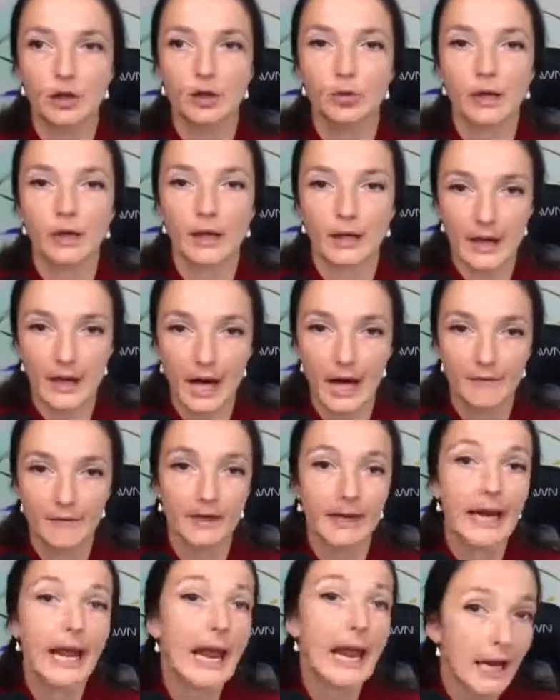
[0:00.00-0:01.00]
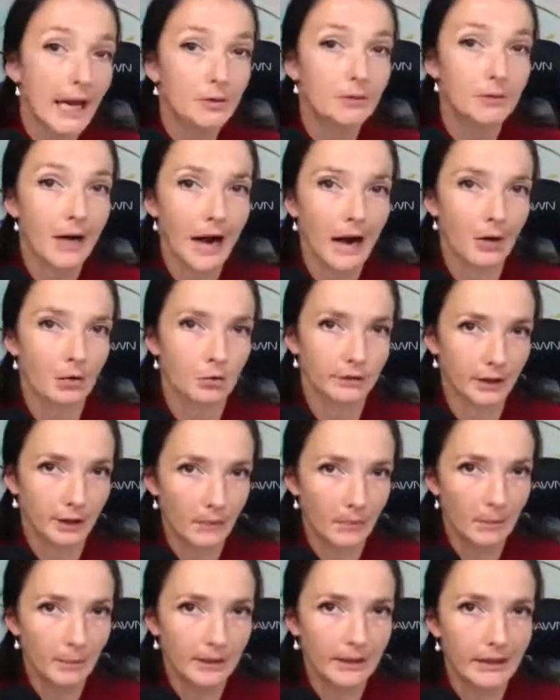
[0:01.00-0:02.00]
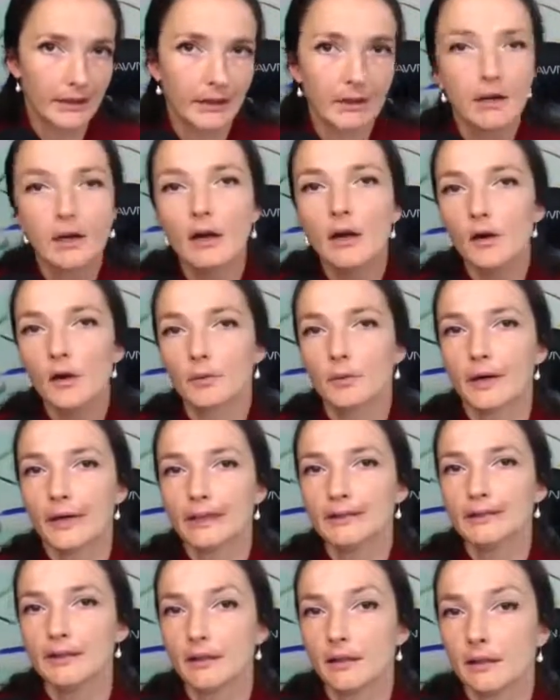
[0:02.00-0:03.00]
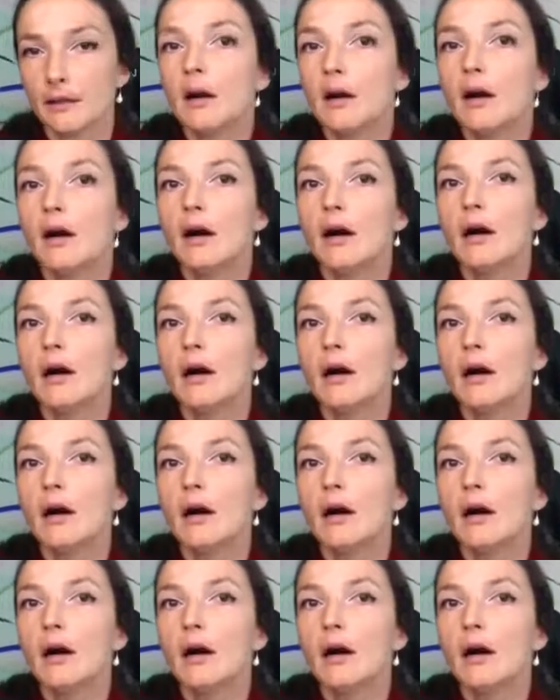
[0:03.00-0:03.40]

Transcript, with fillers: You can have an A round company raising